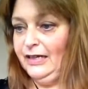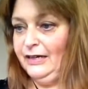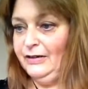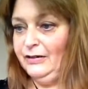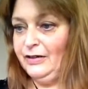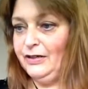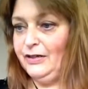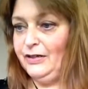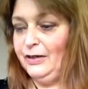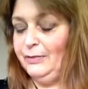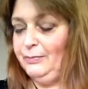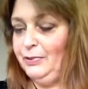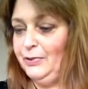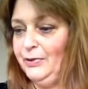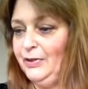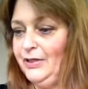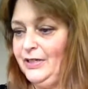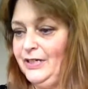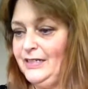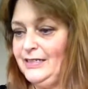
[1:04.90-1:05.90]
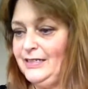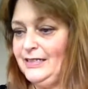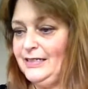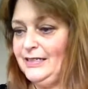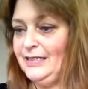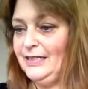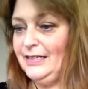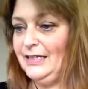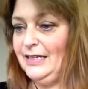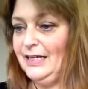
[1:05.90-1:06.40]
can I put
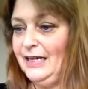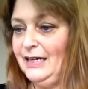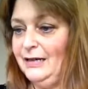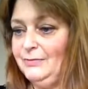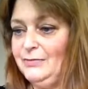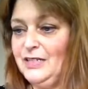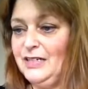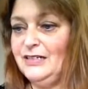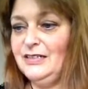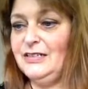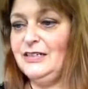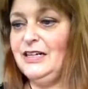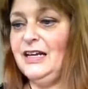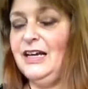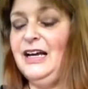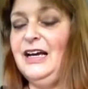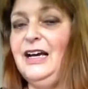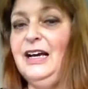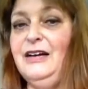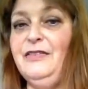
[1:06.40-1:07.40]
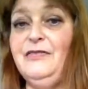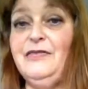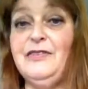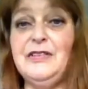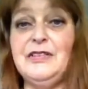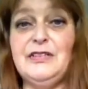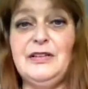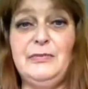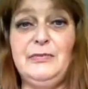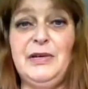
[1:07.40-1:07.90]
this, doesn't have
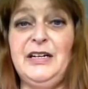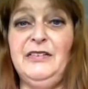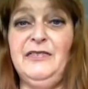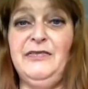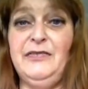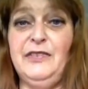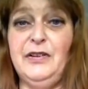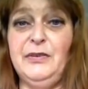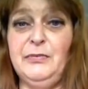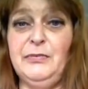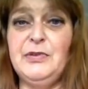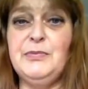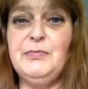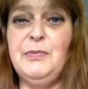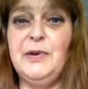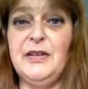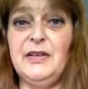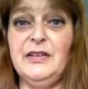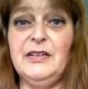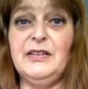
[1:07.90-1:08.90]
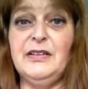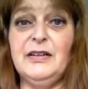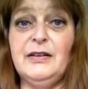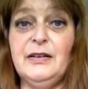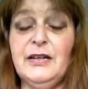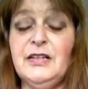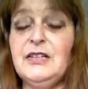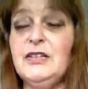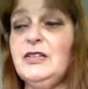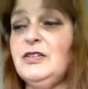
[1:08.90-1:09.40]
so many fumes, but
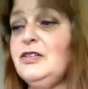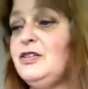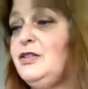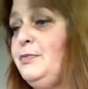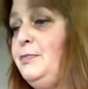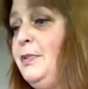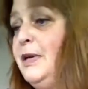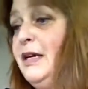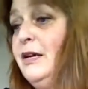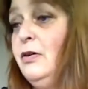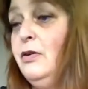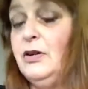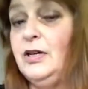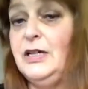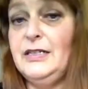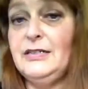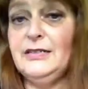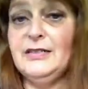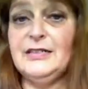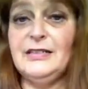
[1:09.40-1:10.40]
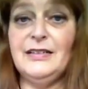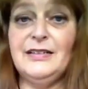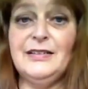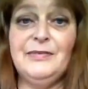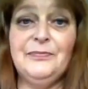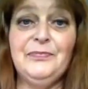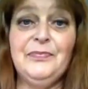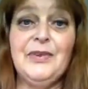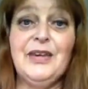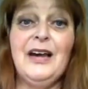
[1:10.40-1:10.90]
to be honest,
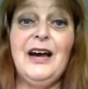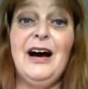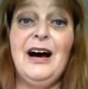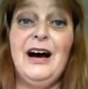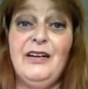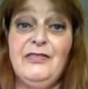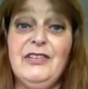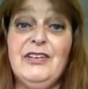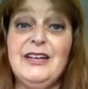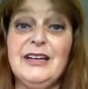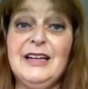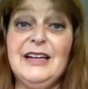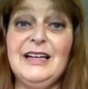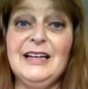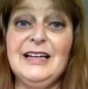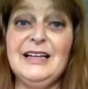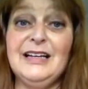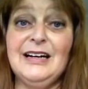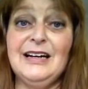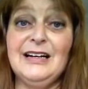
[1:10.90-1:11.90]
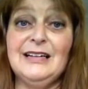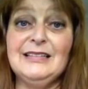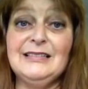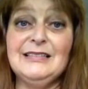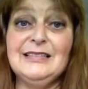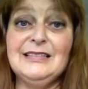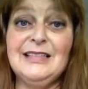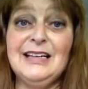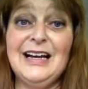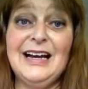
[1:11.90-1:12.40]
oven cleaner
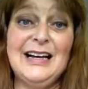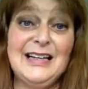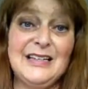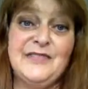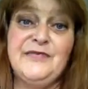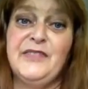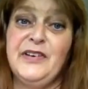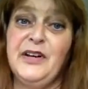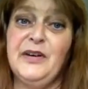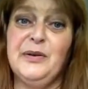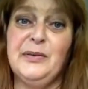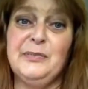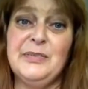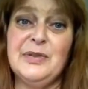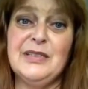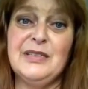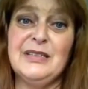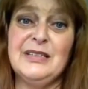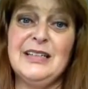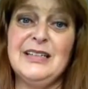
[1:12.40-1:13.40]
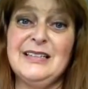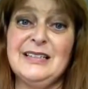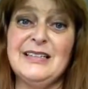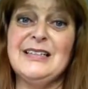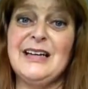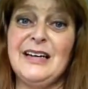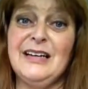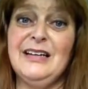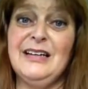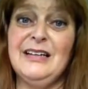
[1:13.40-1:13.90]
has fumes. It's
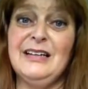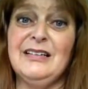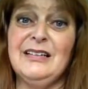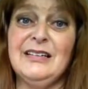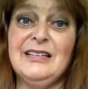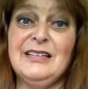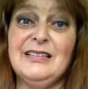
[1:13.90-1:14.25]
gonna